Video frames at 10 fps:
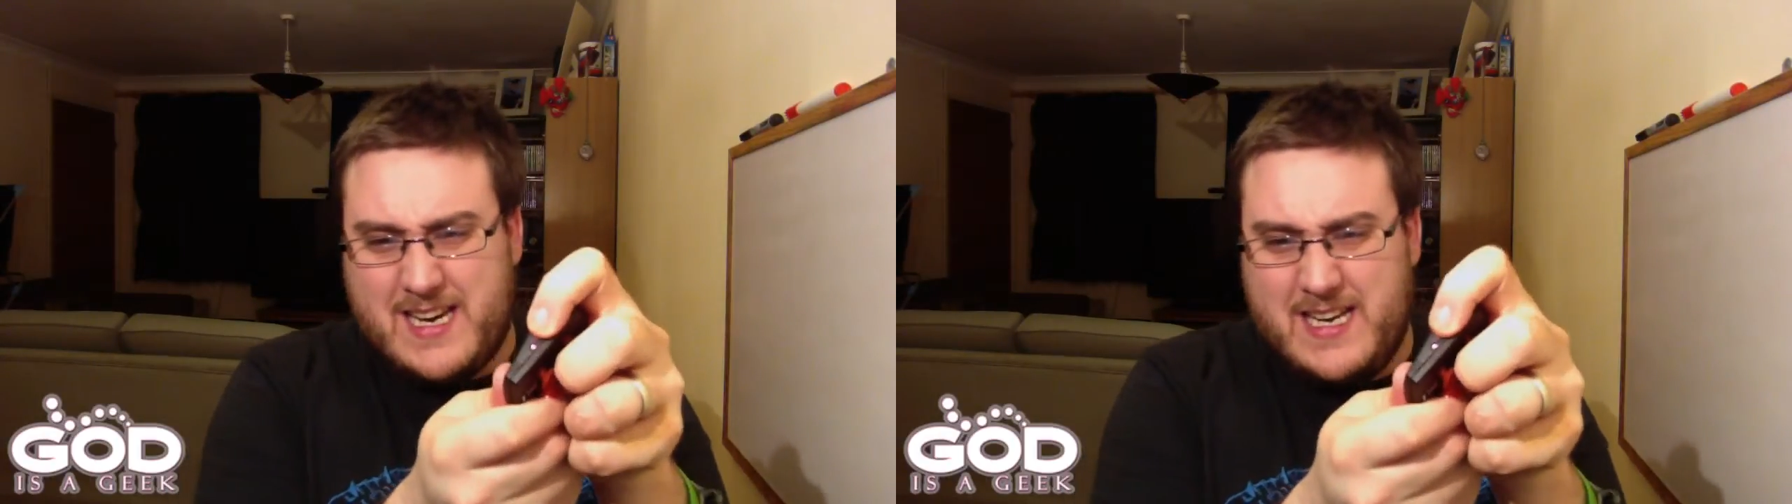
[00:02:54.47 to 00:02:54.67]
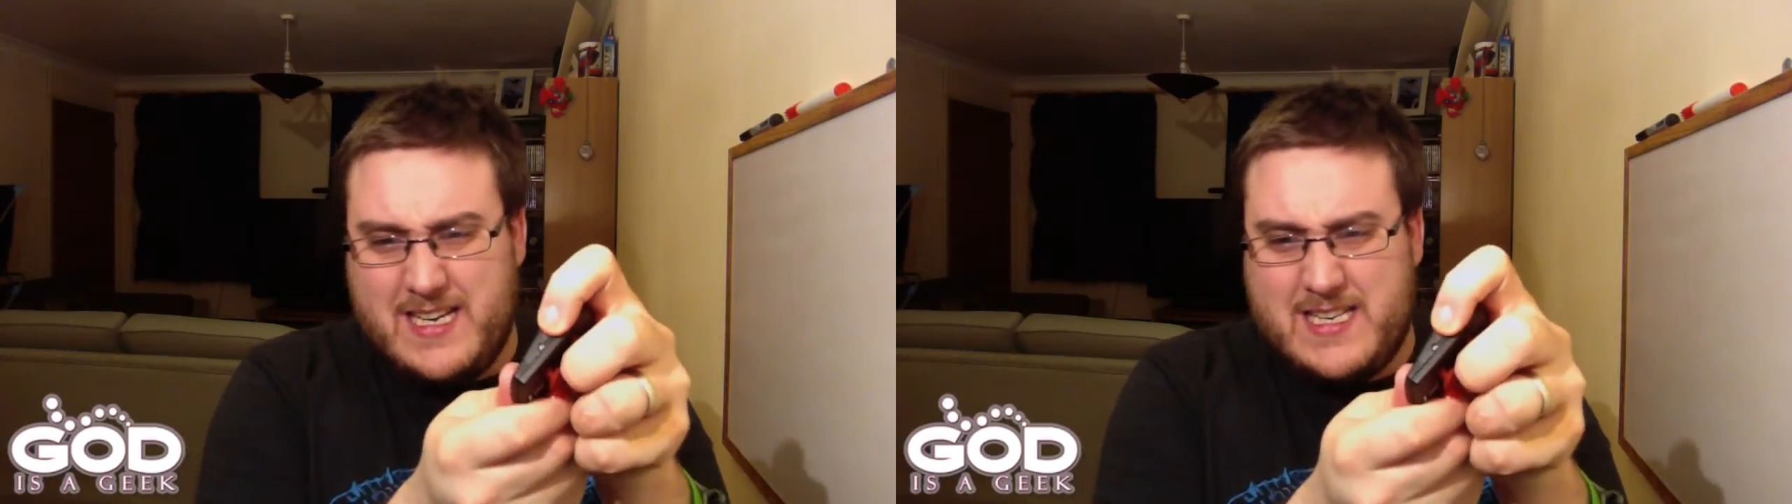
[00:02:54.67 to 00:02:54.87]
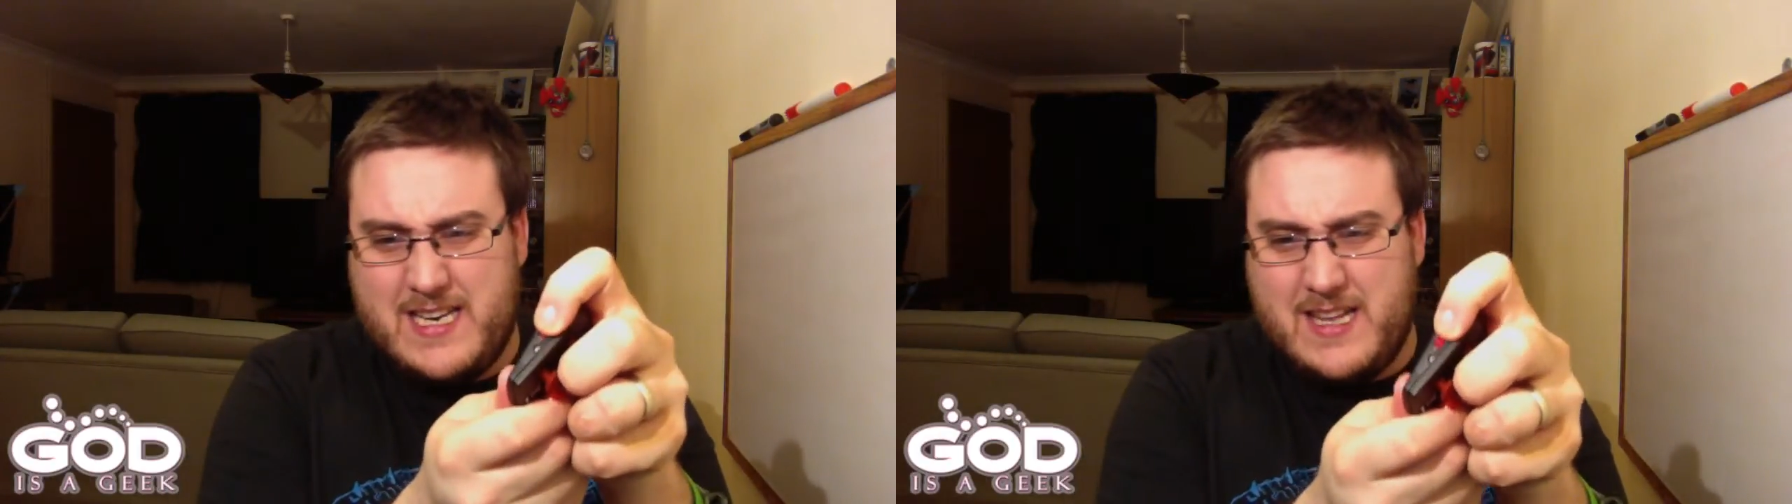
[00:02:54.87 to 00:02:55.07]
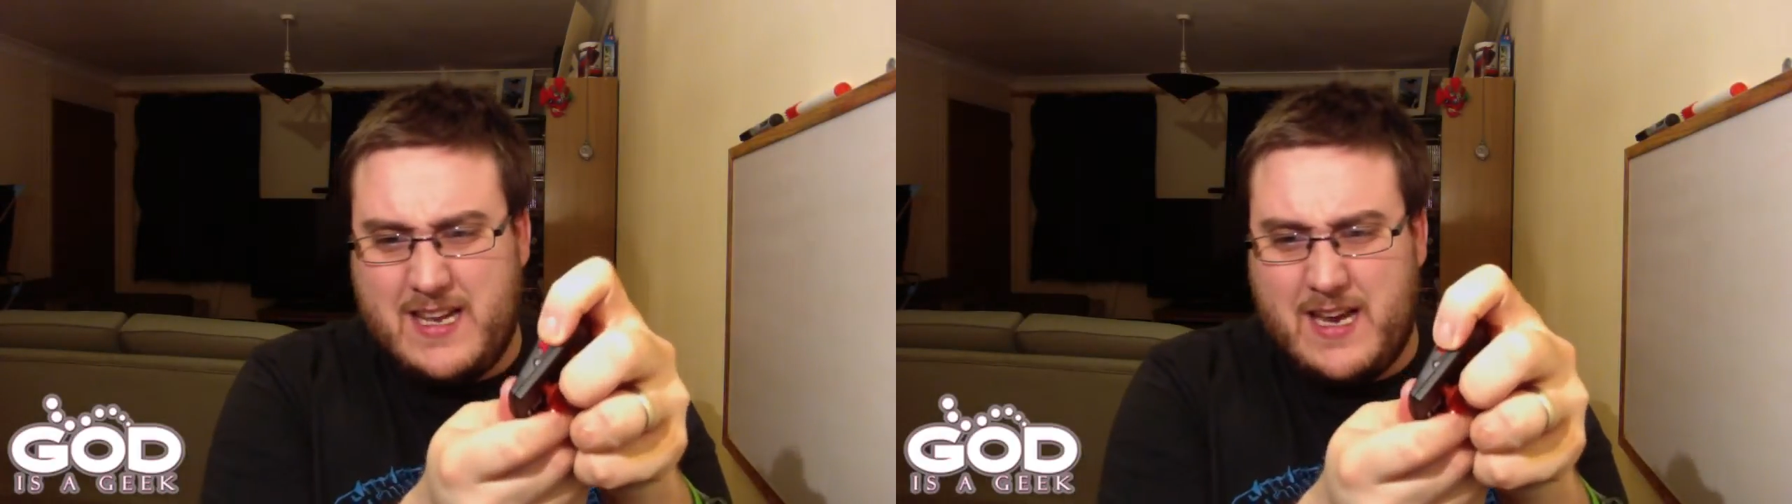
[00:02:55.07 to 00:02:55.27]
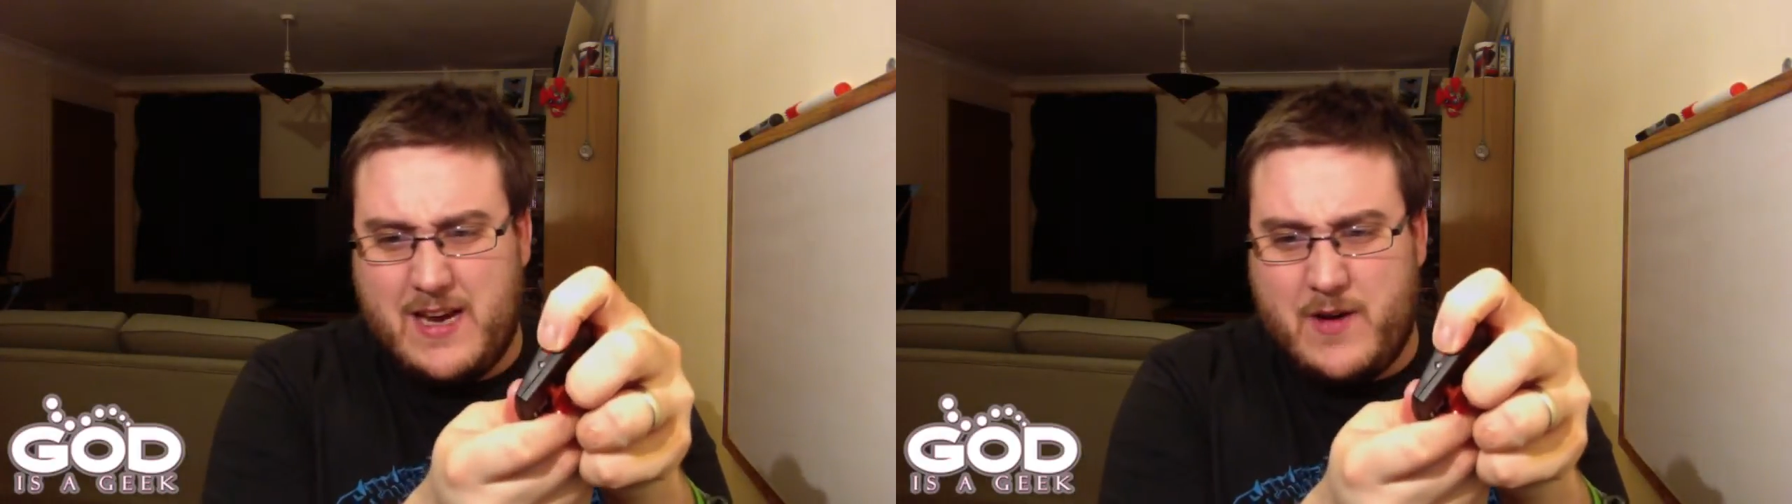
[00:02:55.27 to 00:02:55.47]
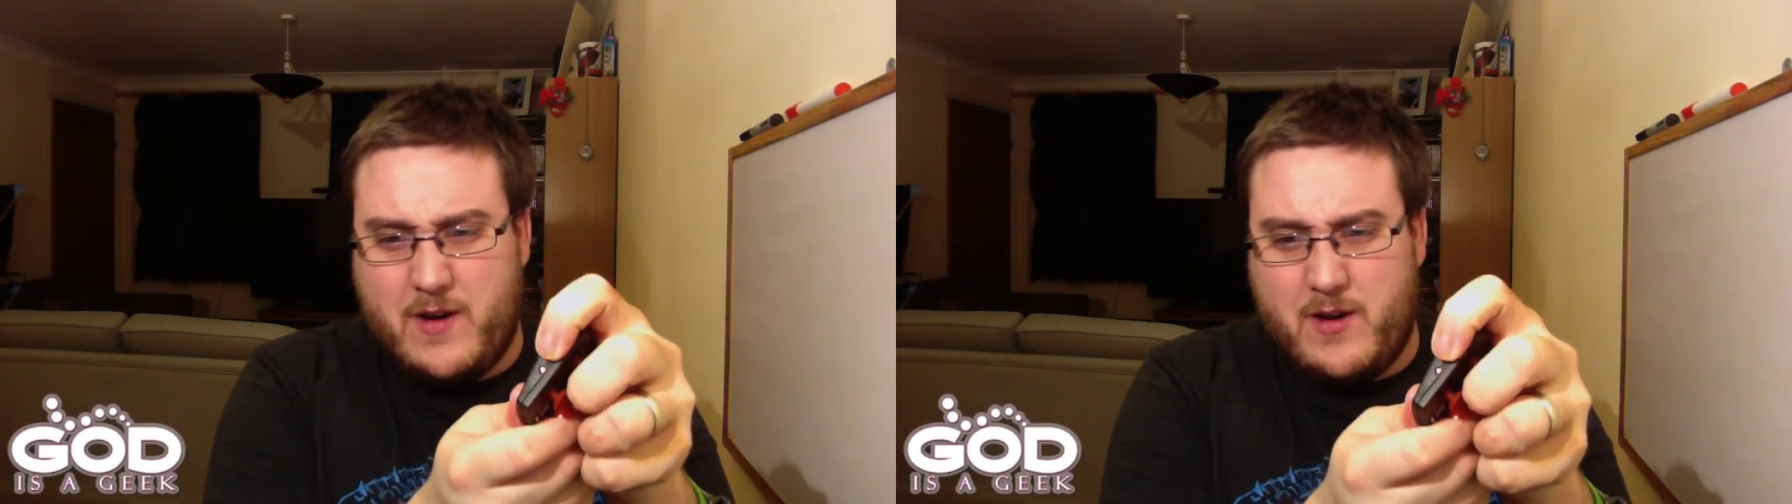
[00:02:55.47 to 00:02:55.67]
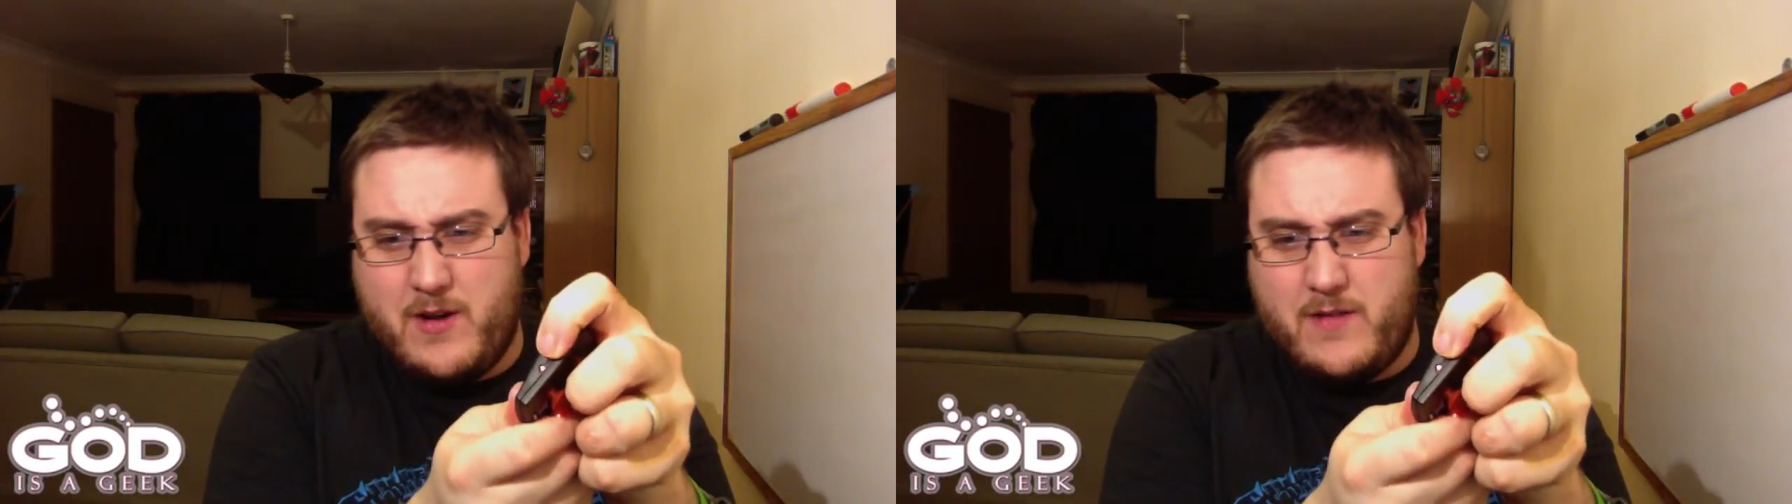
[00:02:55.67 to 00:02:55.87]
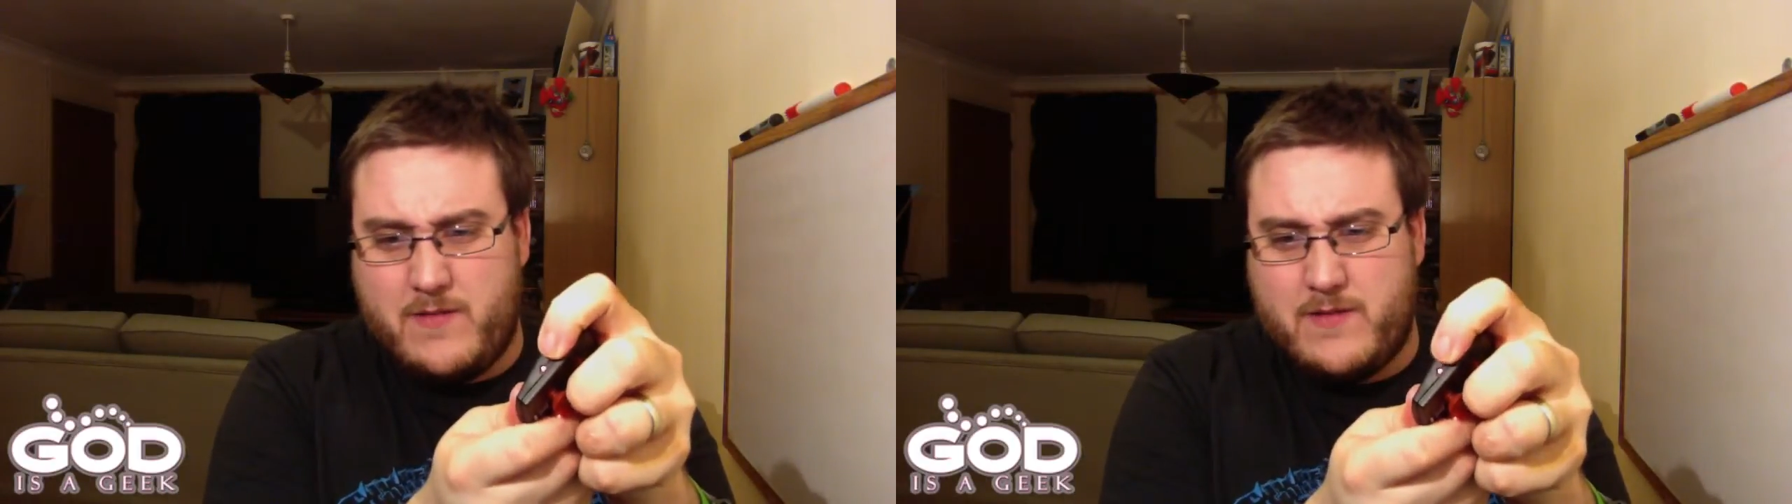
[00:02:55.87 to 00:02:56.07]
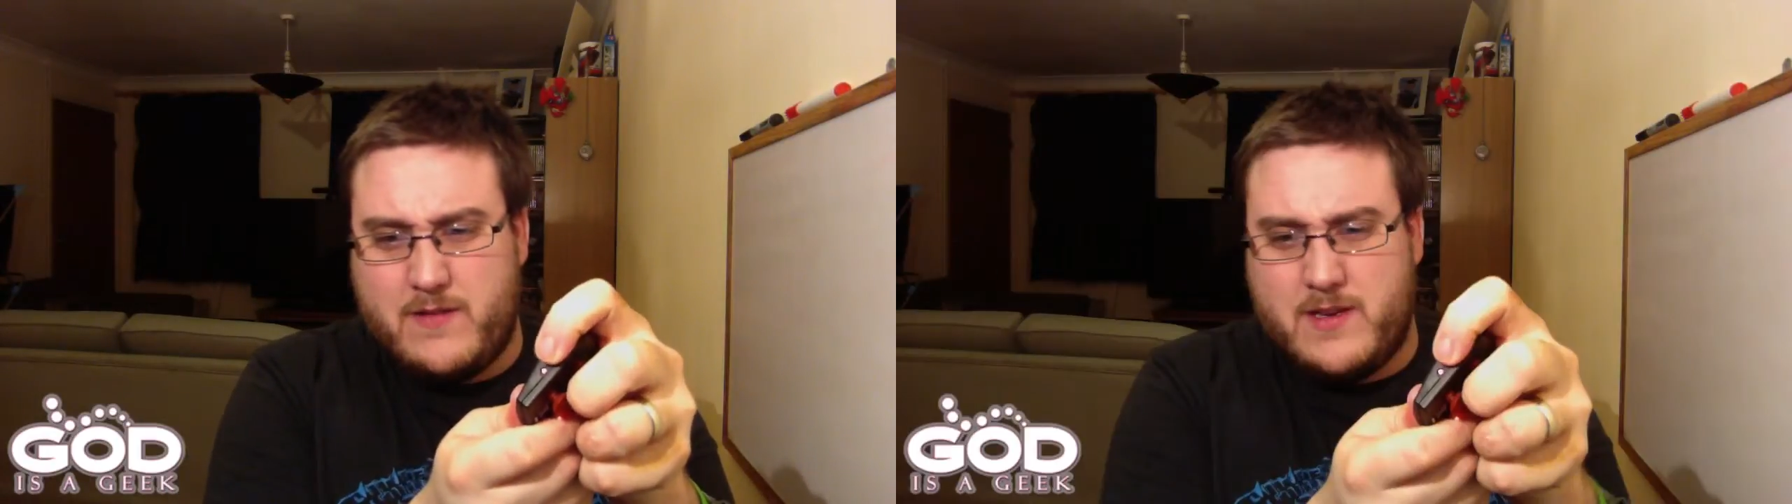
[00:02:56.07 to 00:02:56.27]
Can you see the light going on and off?